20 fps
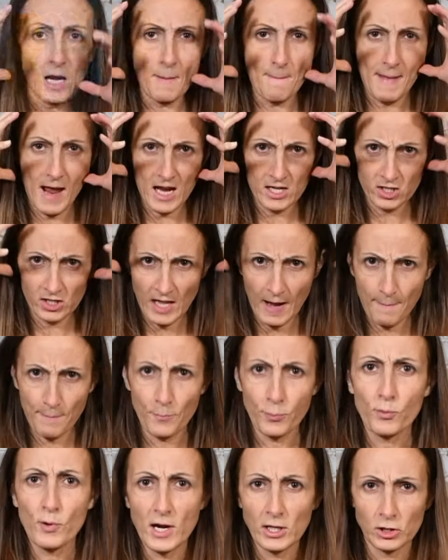imagine that
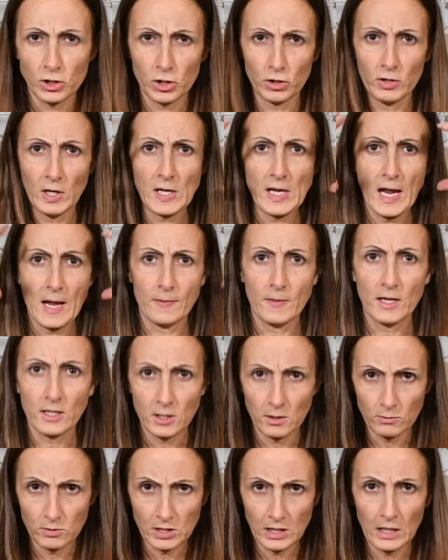pressure again like
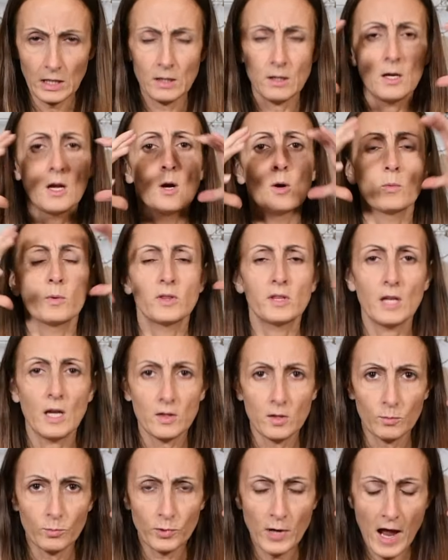you did with the
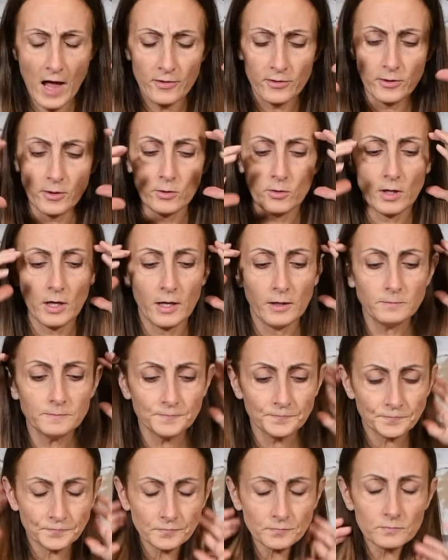other breath, okay?
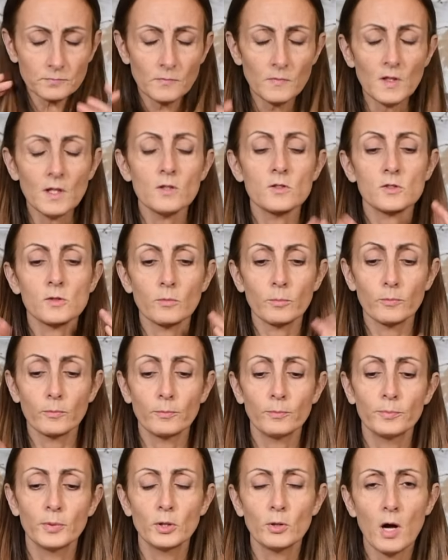So
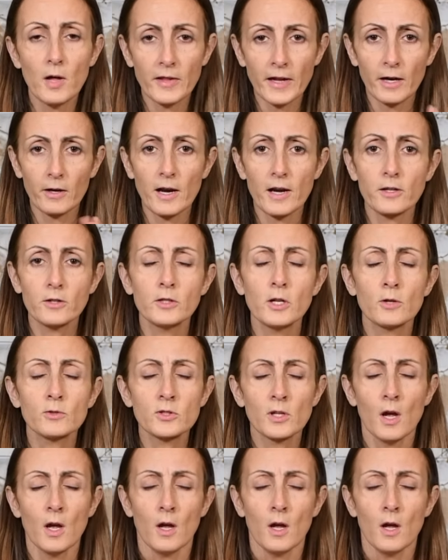blow all the air out of your nose.